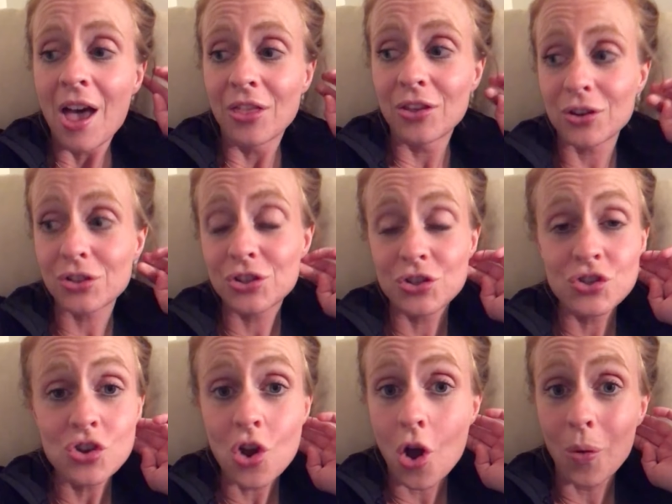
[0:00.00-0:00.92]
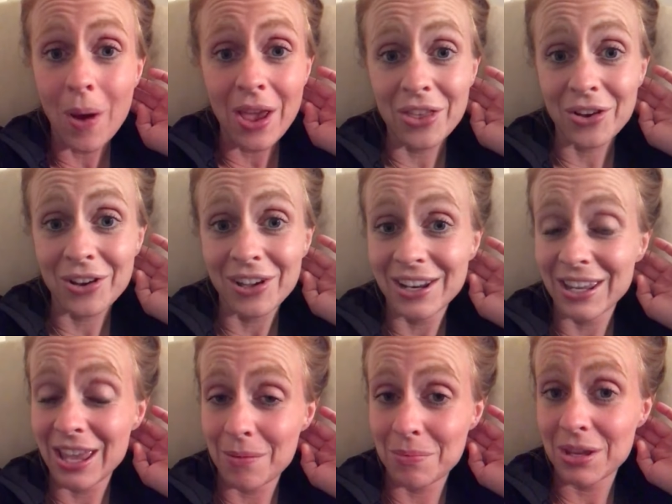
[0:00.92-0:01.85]
There's no way they're going to
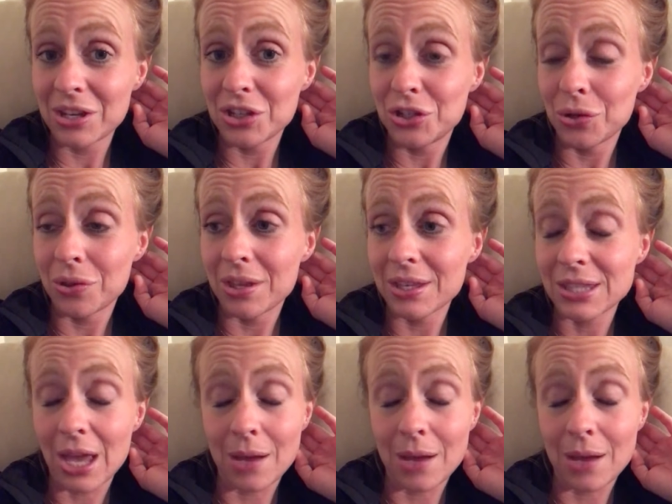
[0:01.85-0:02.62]
get me to do this.